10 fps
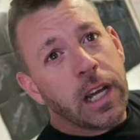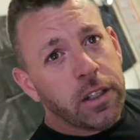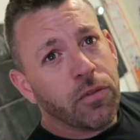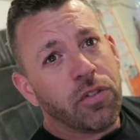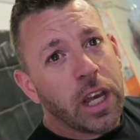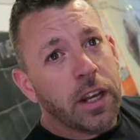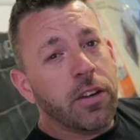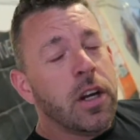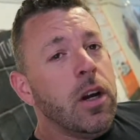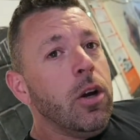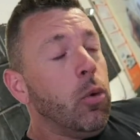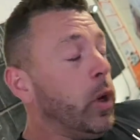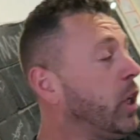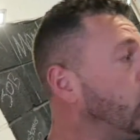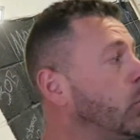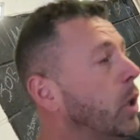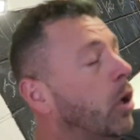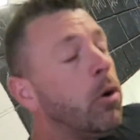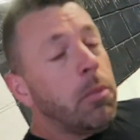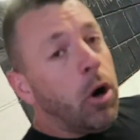like I've said, we can do a
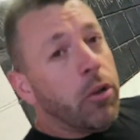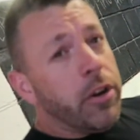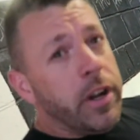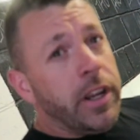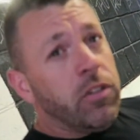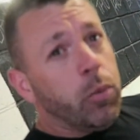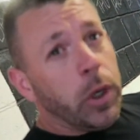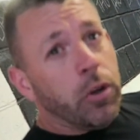lot more than this.